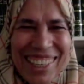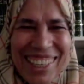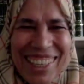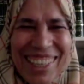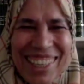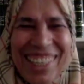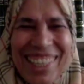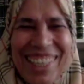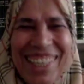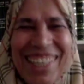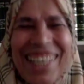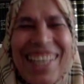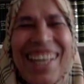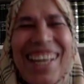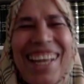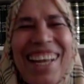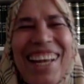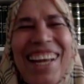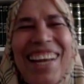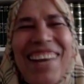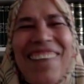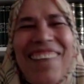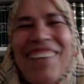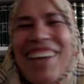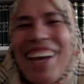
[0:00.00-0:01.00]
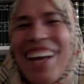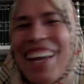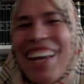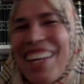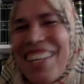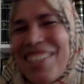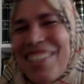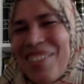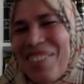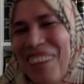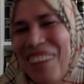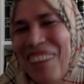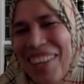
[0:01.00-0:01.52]
May
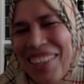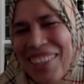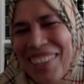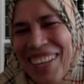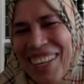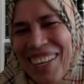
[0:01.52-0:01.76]
Allah subhanahu wa